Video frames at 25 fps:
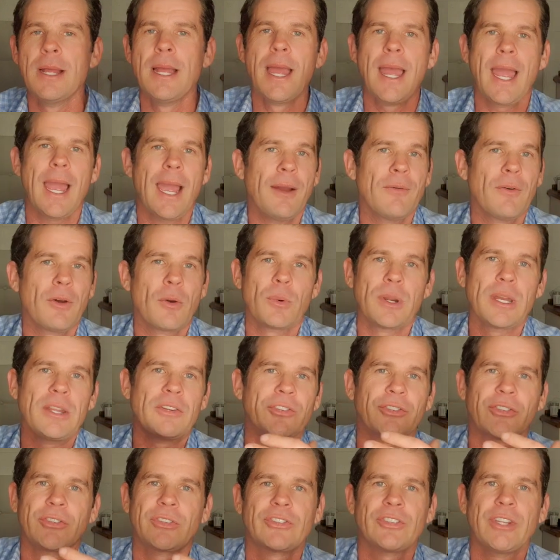have it when he's
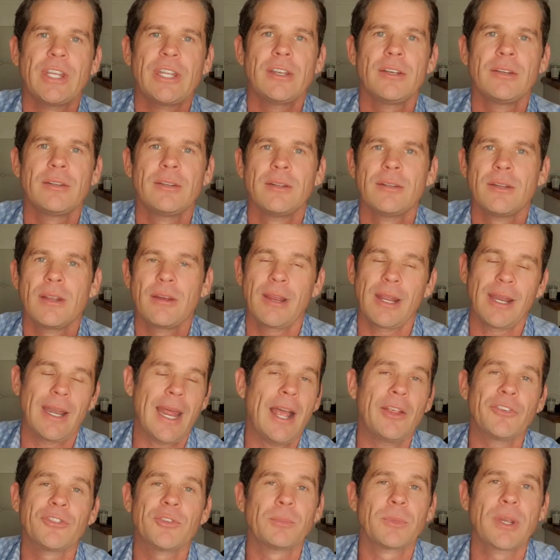sitting and
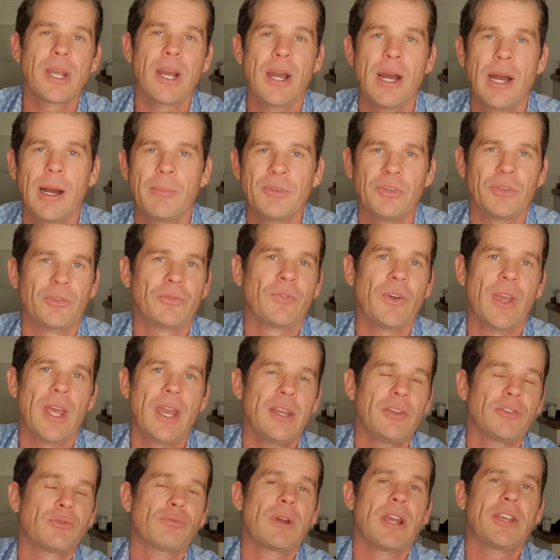has some carbs, he's fed,
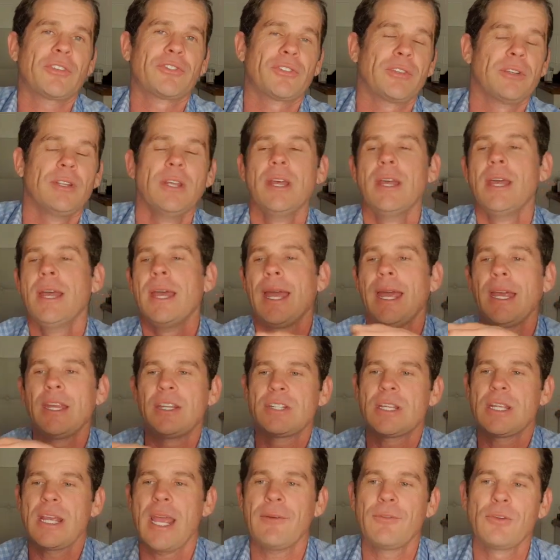he's rested. Hey,
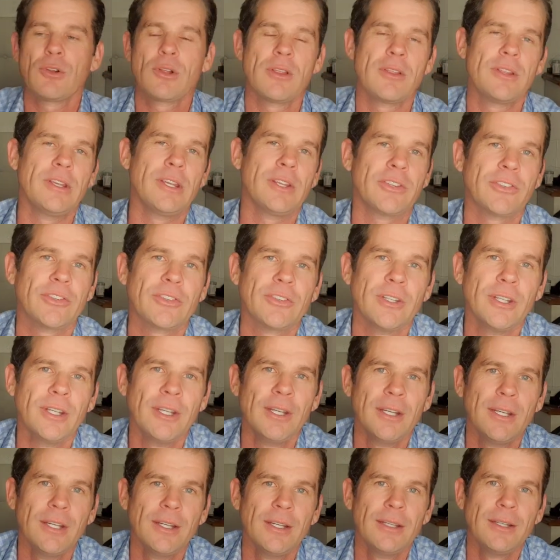have a look at this.
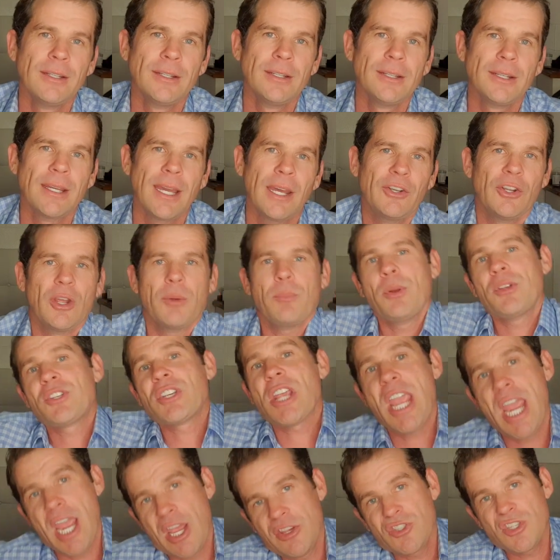And don't put your
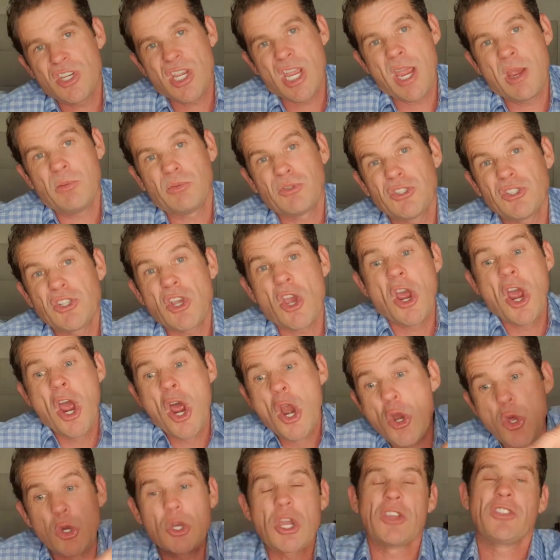hands on your hips and go,
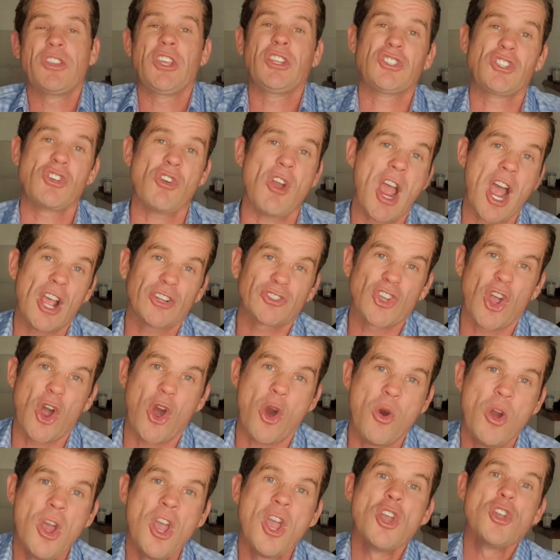look at this, you
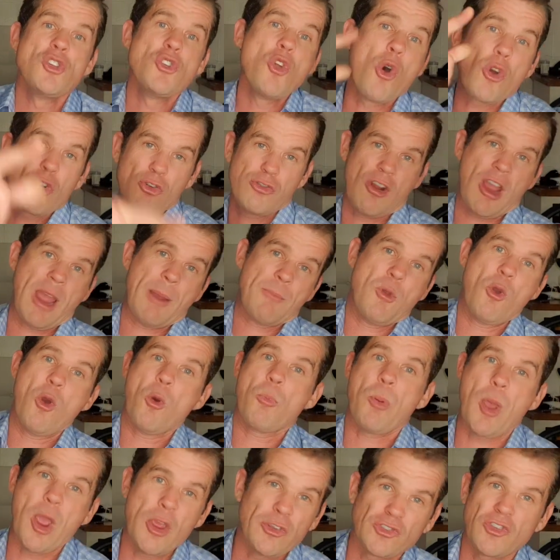asshole. You're crap, you're a
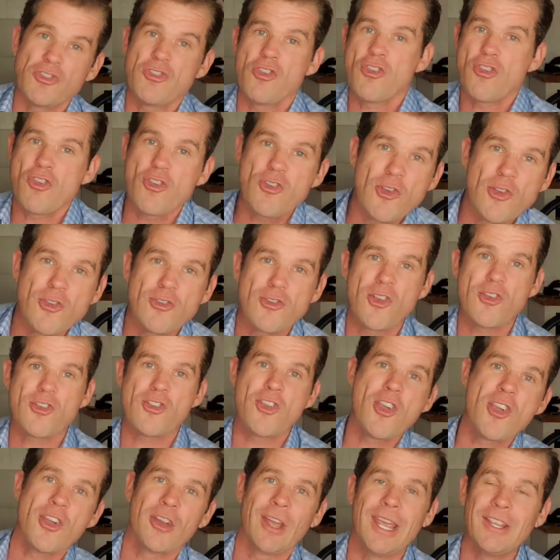piece.
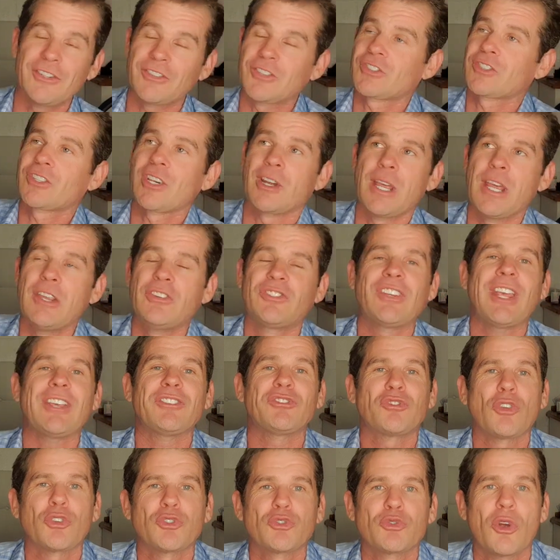He's just his
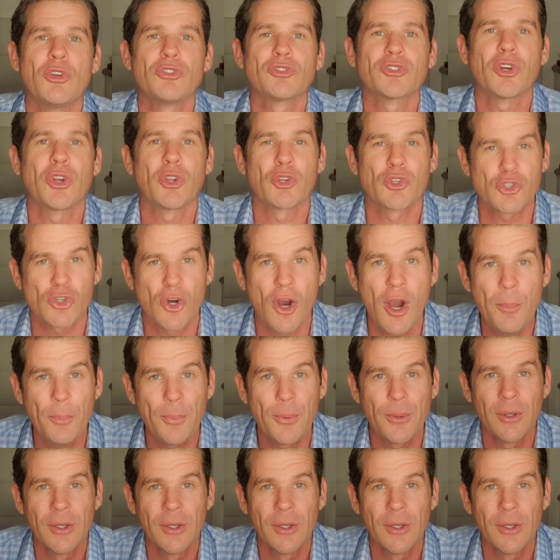testosterone's going to drop.